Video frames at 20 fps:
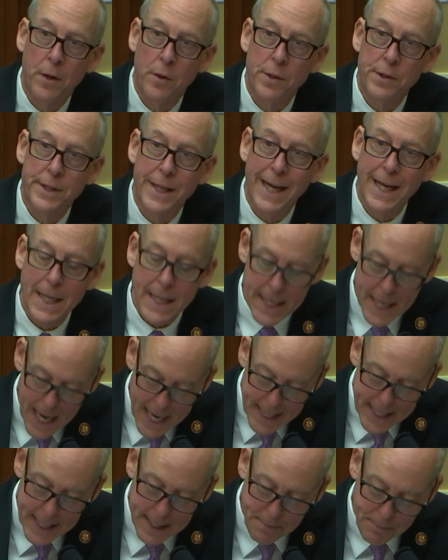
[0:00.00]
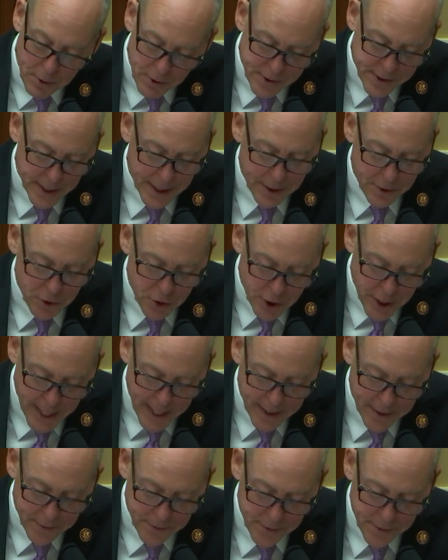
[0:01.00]
there is a 90%
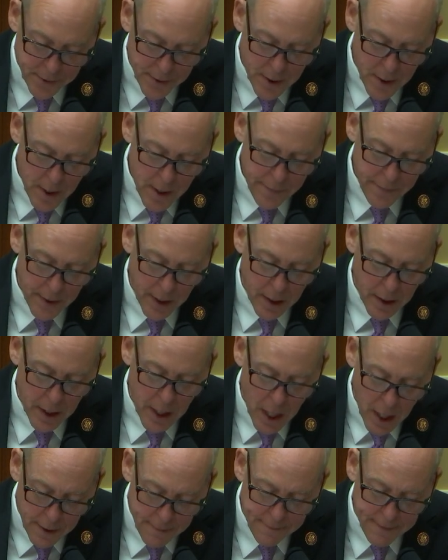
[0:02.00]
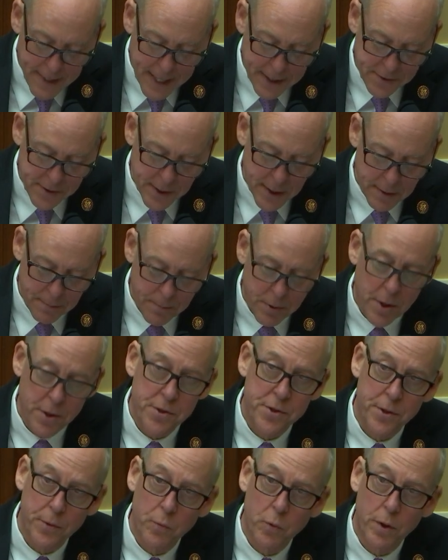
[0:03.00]
chance that an unvaccinated
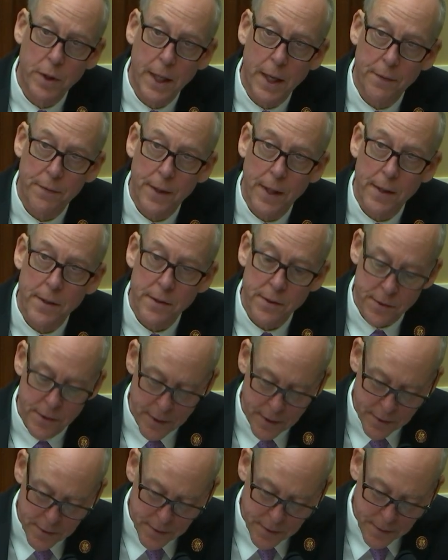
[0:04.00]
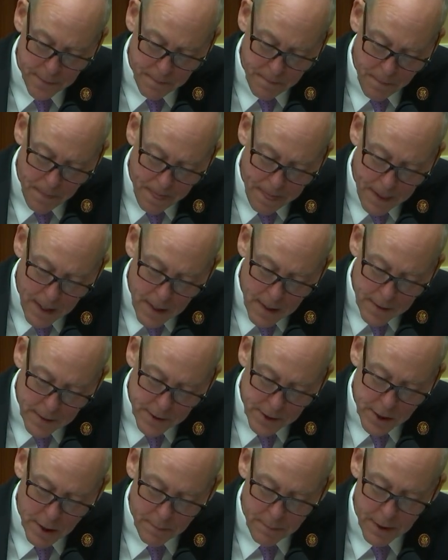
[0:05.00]
person will get that disease.
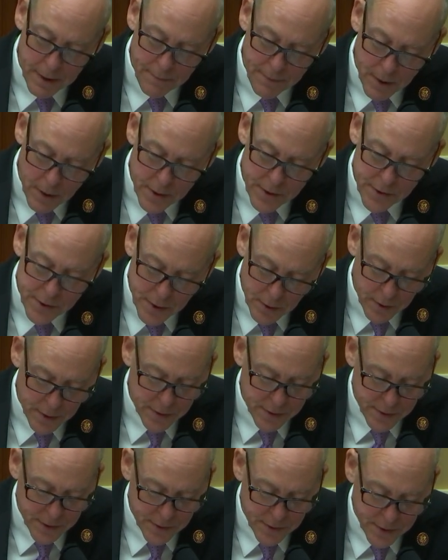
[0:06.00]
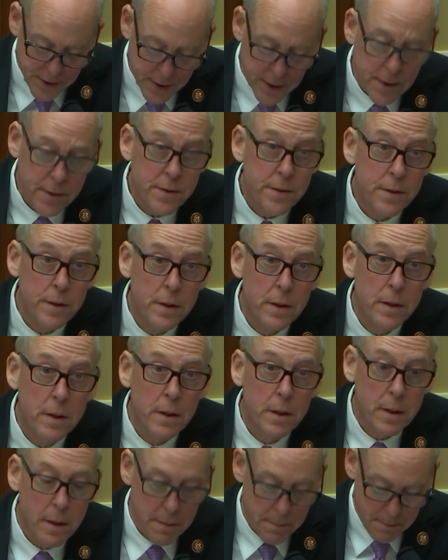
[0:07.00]
This can be a very serious disease.
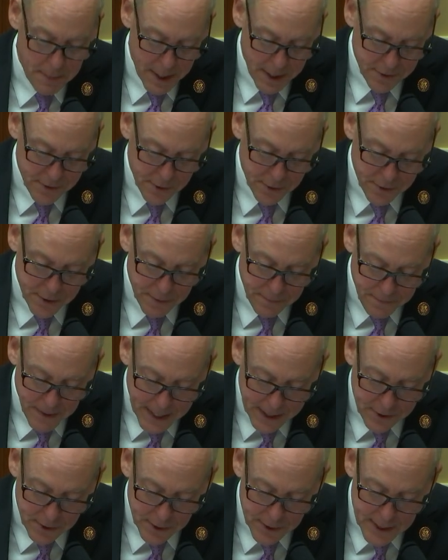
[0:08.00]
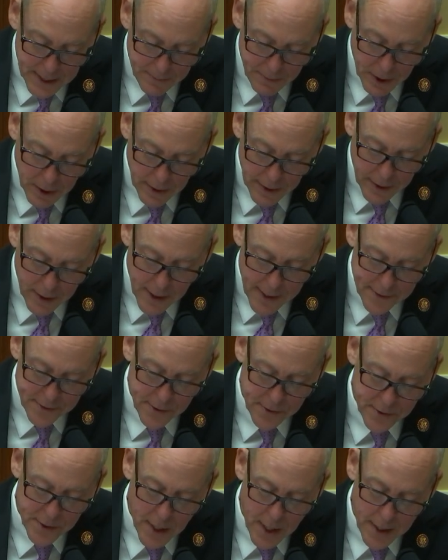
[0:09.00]
Measles infection typically
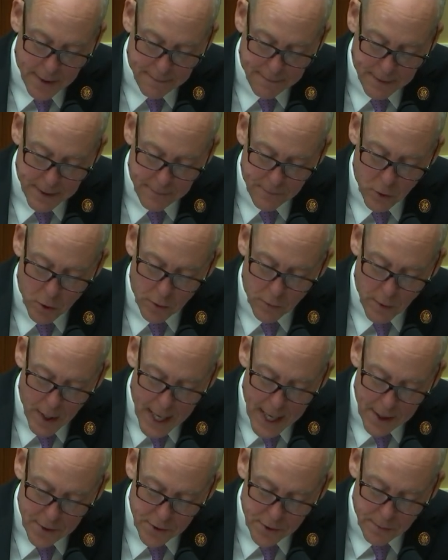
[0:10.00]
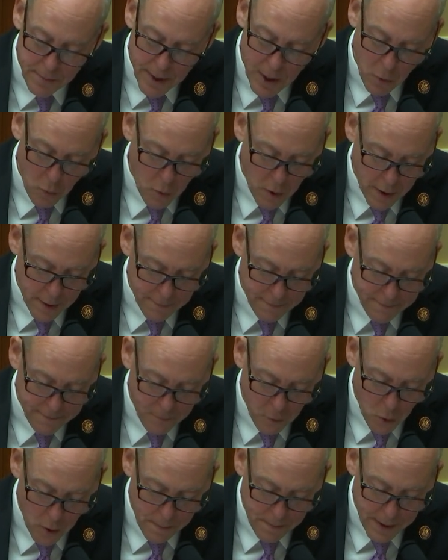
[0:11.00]
causes a high fever and rash. About 1 of
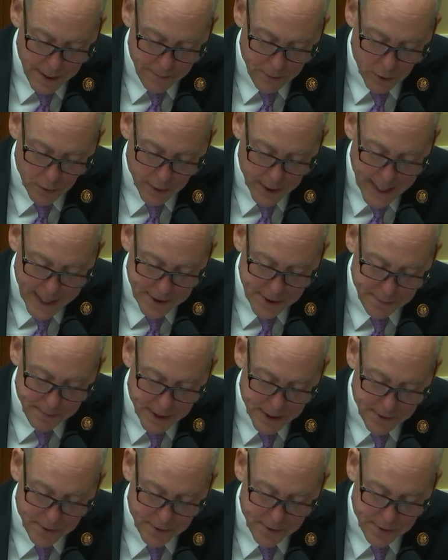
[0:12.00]
4 people who gets